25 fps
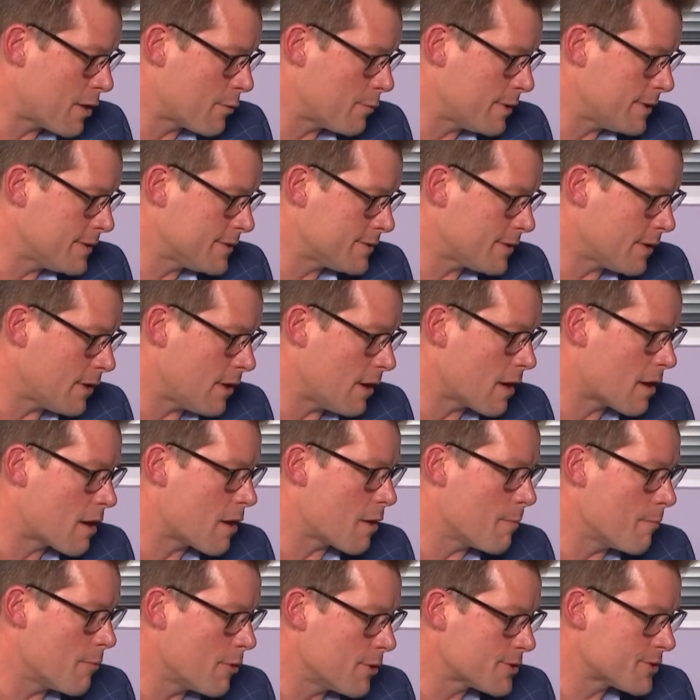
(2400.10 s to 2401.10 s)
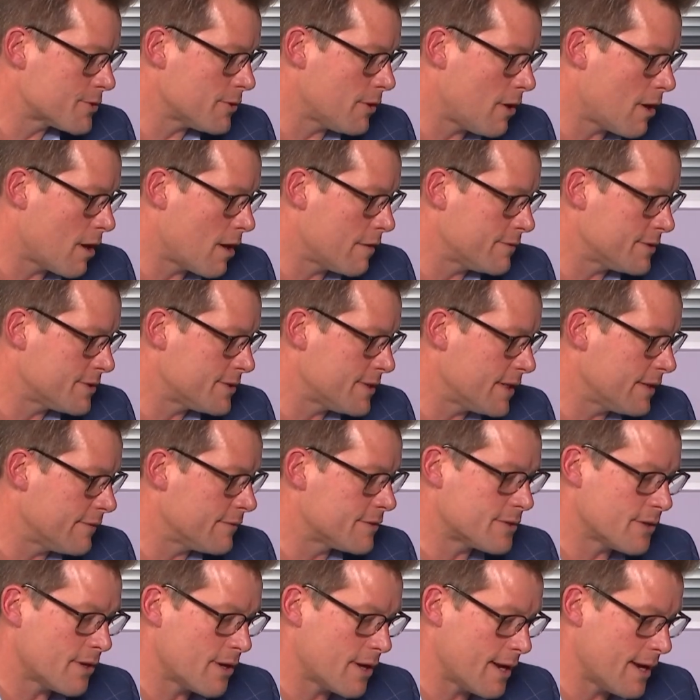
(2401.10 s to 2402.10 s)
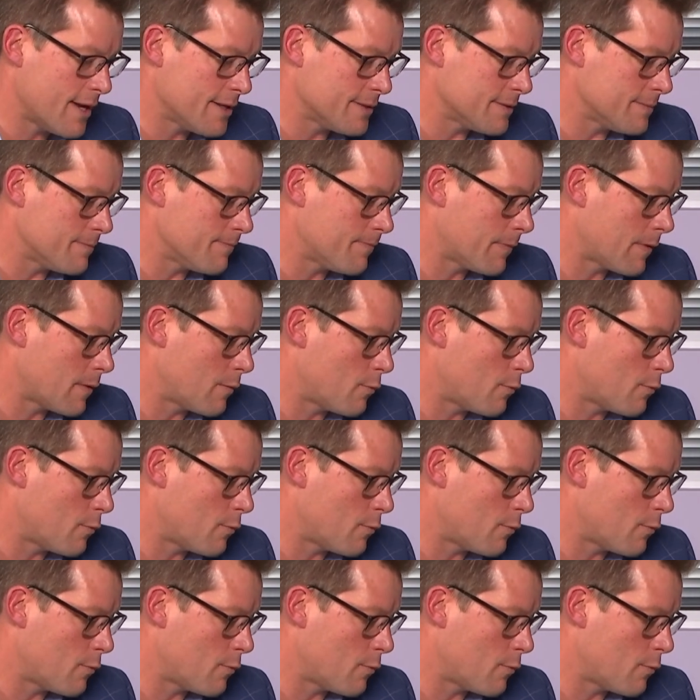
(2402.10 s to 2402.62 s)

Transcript: was commercial harvesting of sargassum.